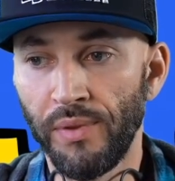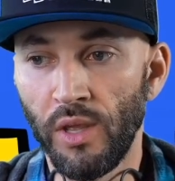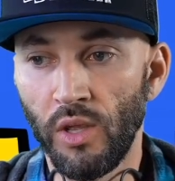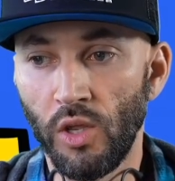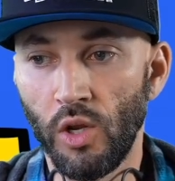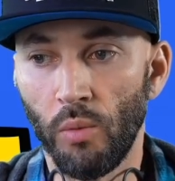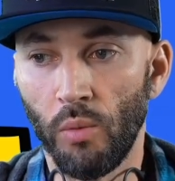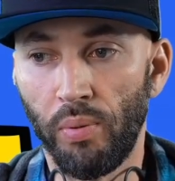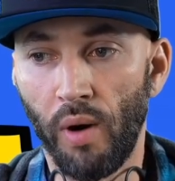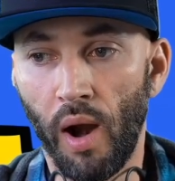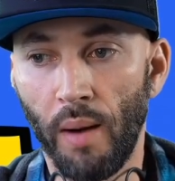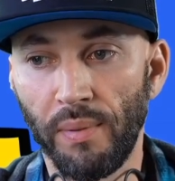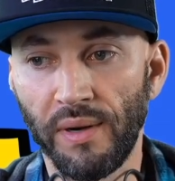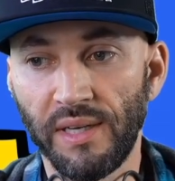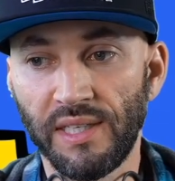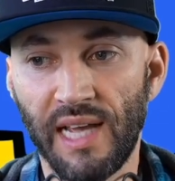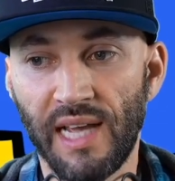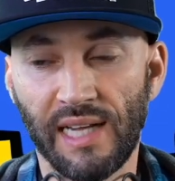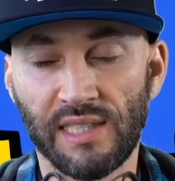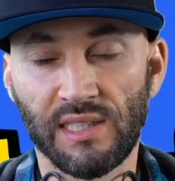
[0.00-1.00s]
property
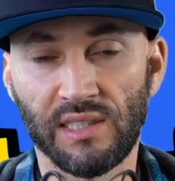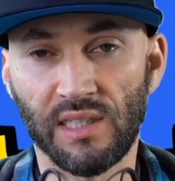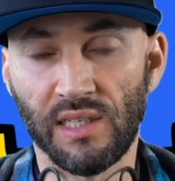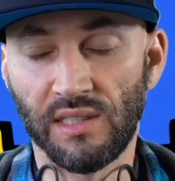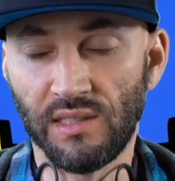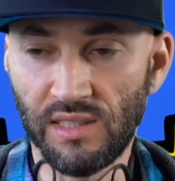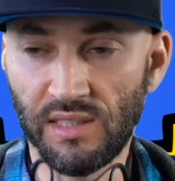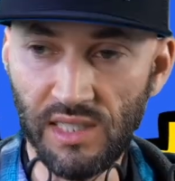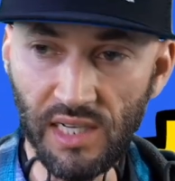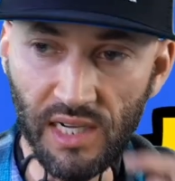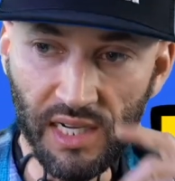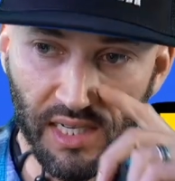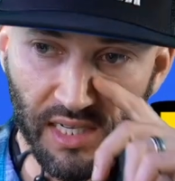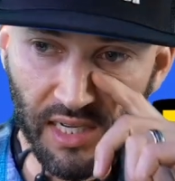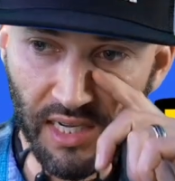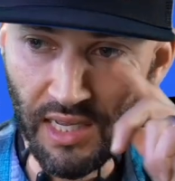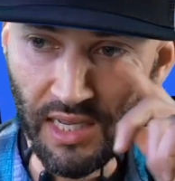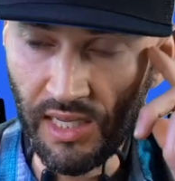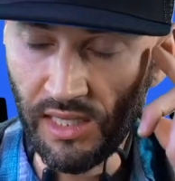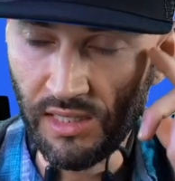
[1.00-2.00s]
taxes and
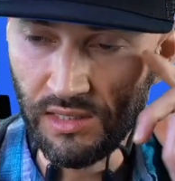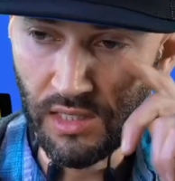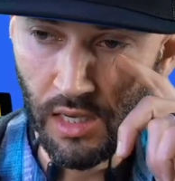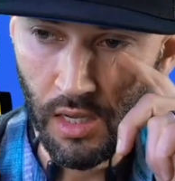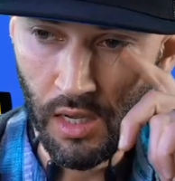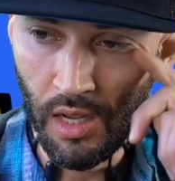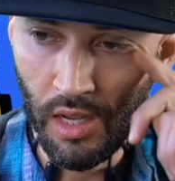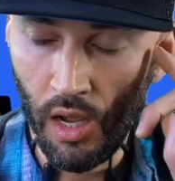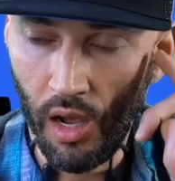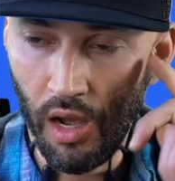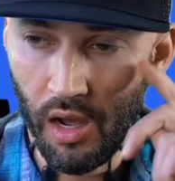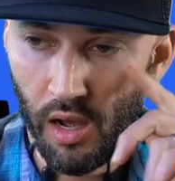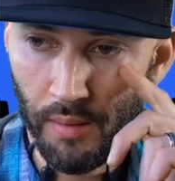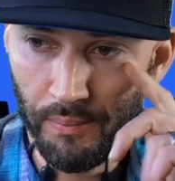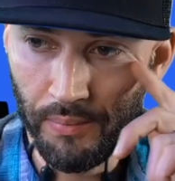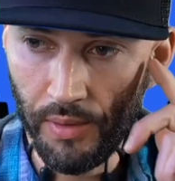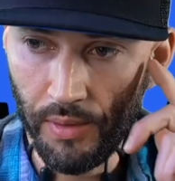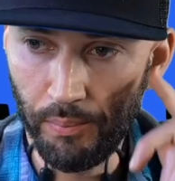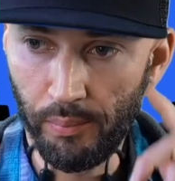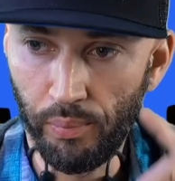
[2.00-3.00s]
CDDs.
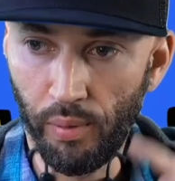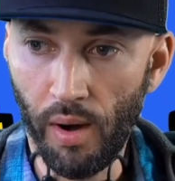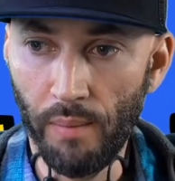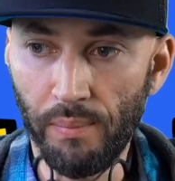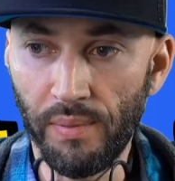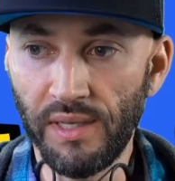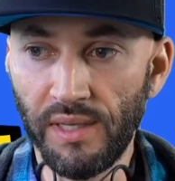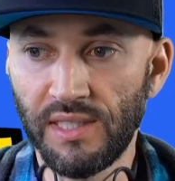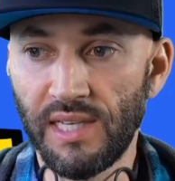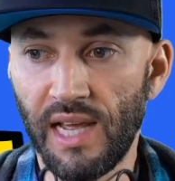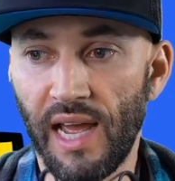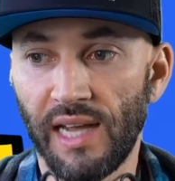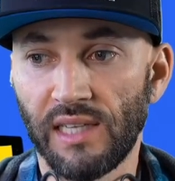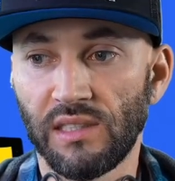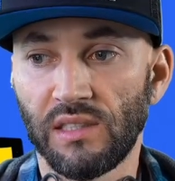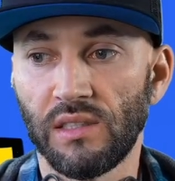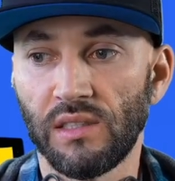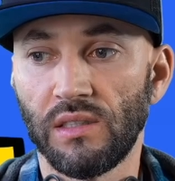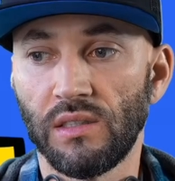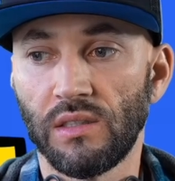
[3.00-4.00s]
The property
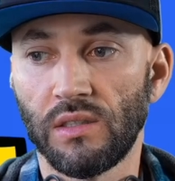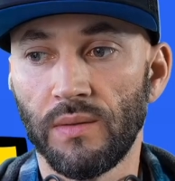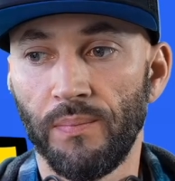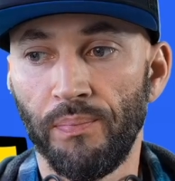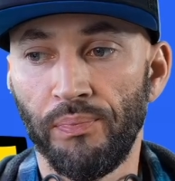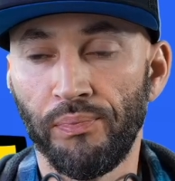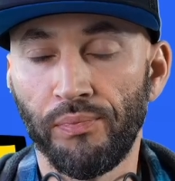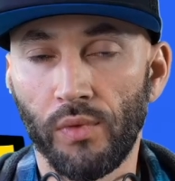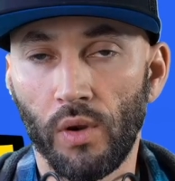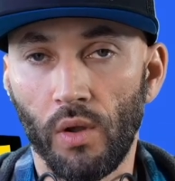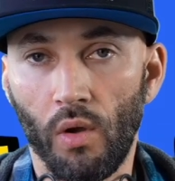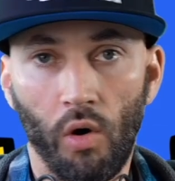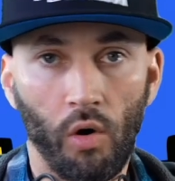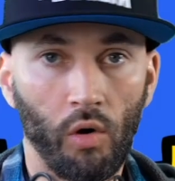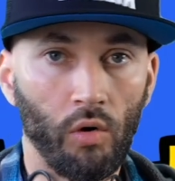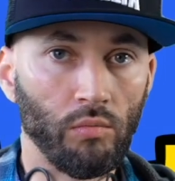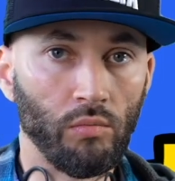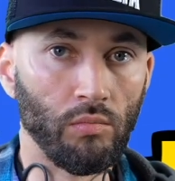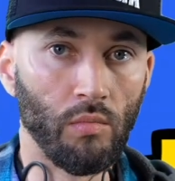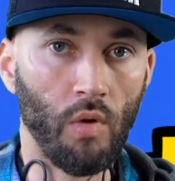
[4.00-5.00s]
taxes
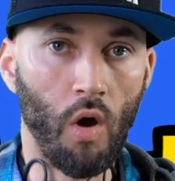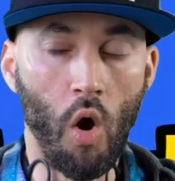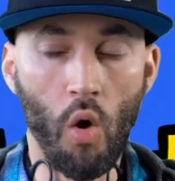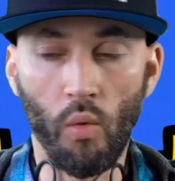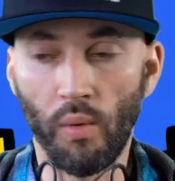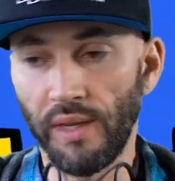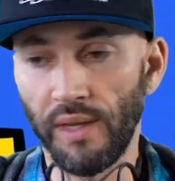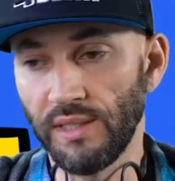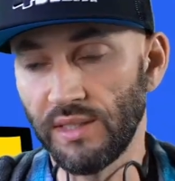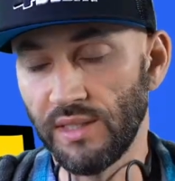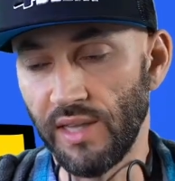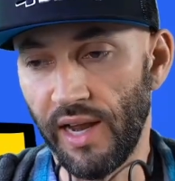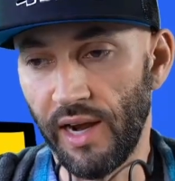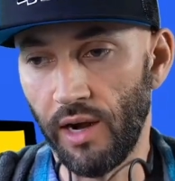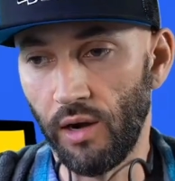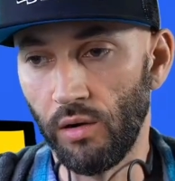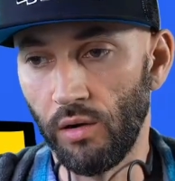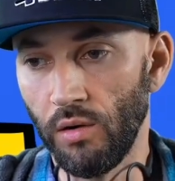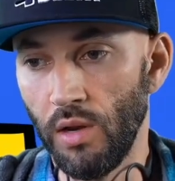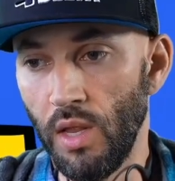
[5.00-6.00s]
are always
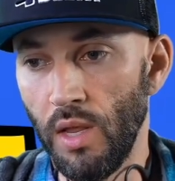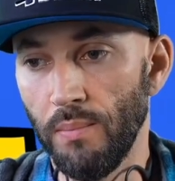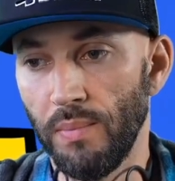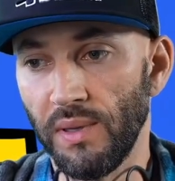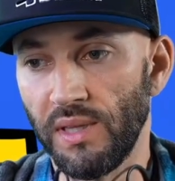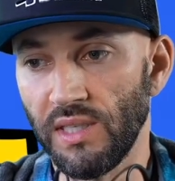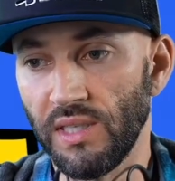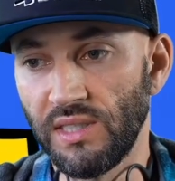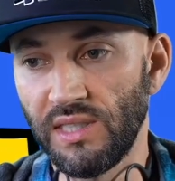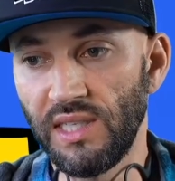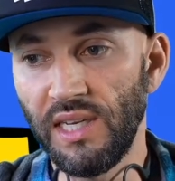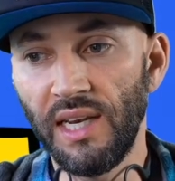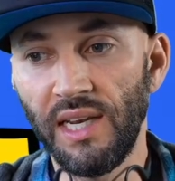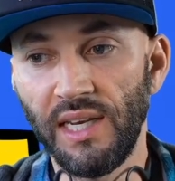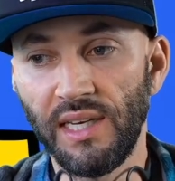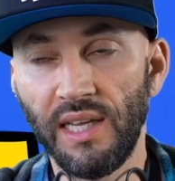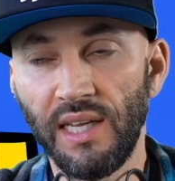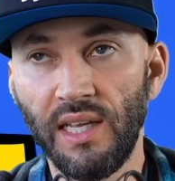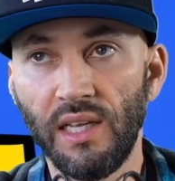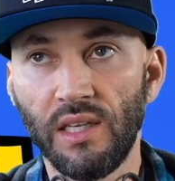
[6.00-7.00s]
there, but the
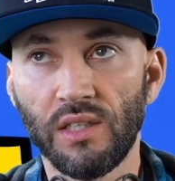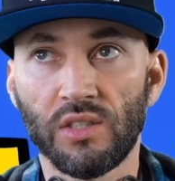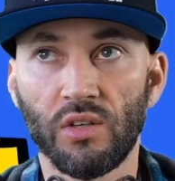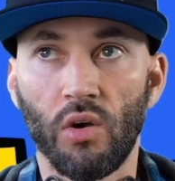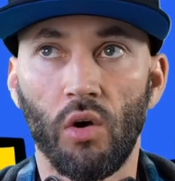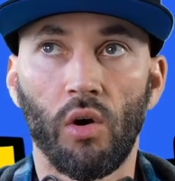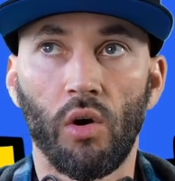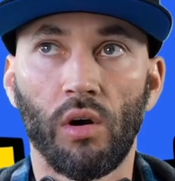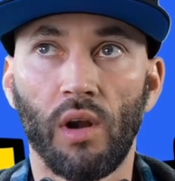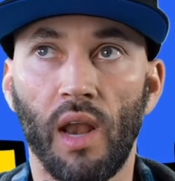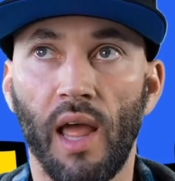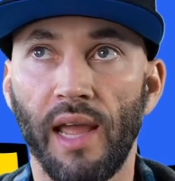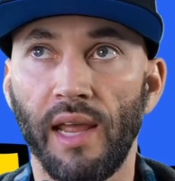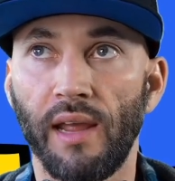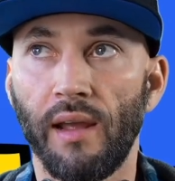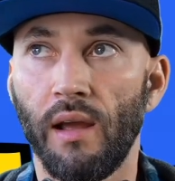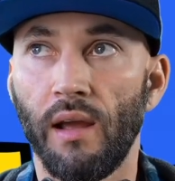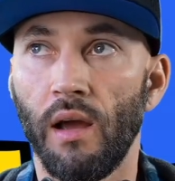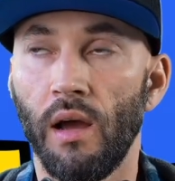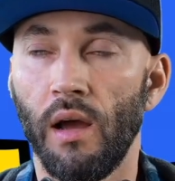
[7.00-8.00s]
CDDs are like
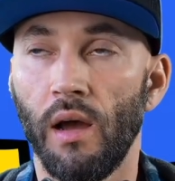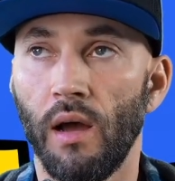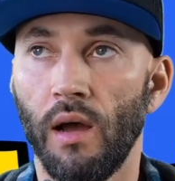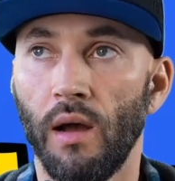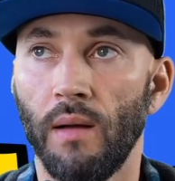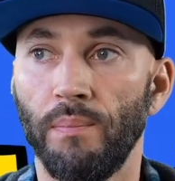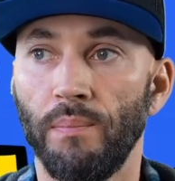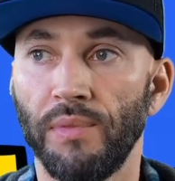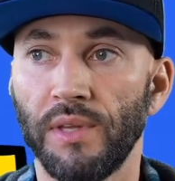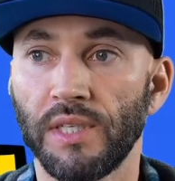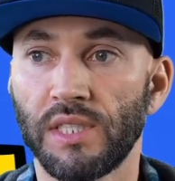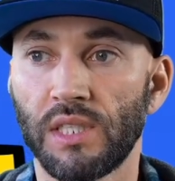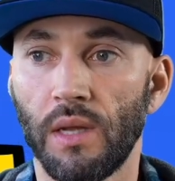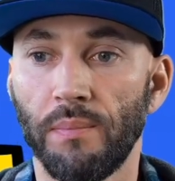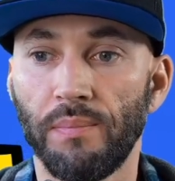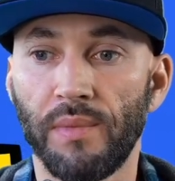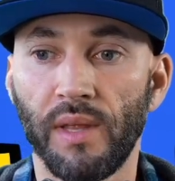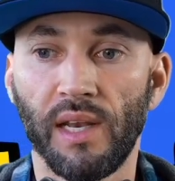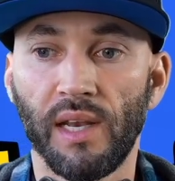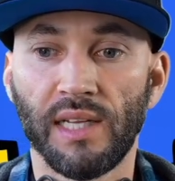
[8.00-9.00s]

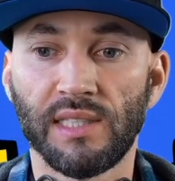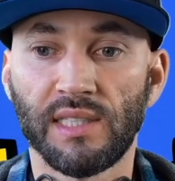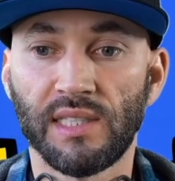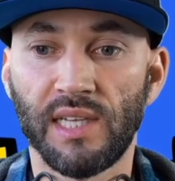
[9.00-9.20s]
something. Let's say